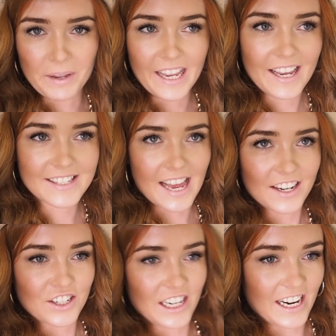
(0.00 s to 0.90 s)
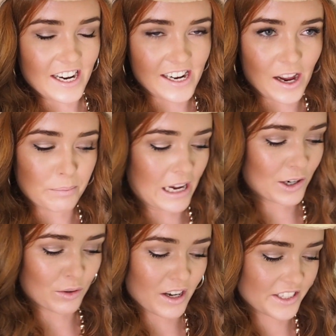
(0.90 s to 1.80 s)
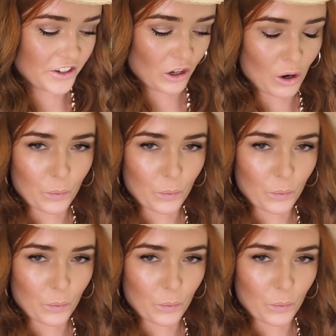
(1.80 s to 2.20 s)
it is actually about, I don't know,